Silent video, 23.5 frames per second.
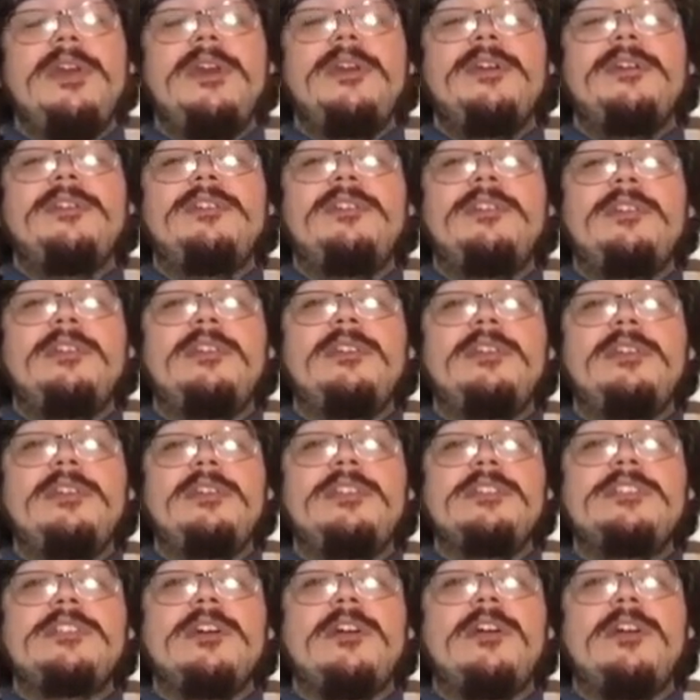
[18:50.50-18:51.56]
These
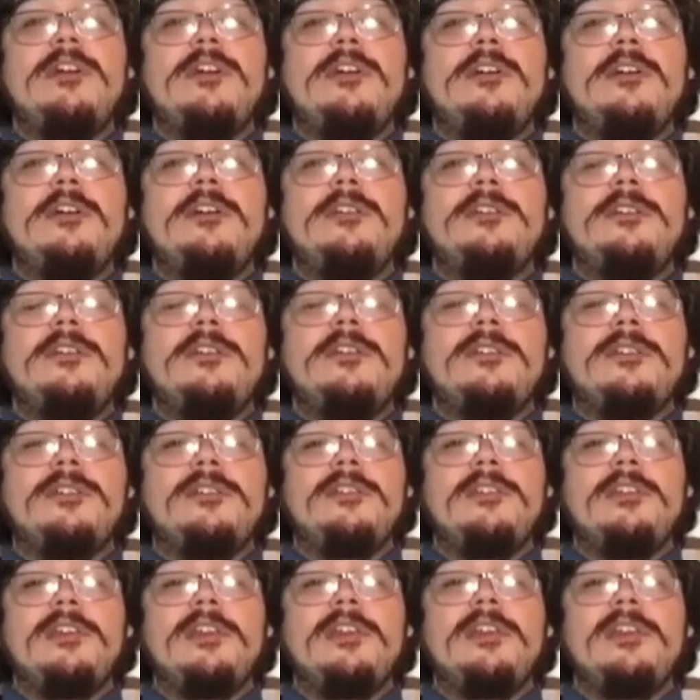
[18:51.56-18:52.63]
are the
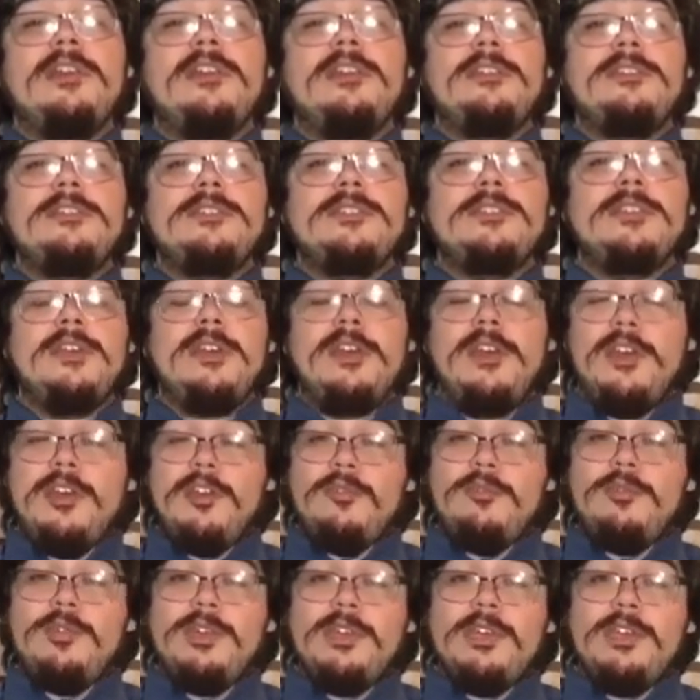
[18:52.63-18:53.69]
things
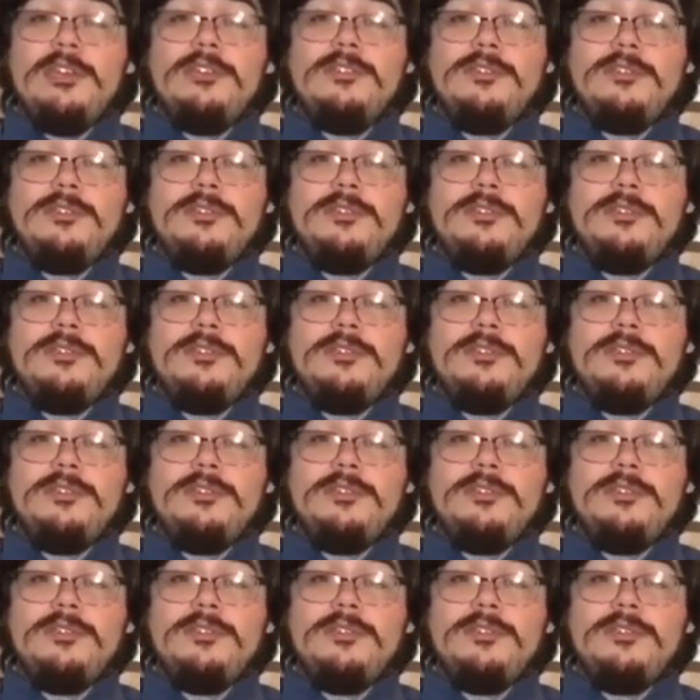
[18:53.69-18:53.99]
we do.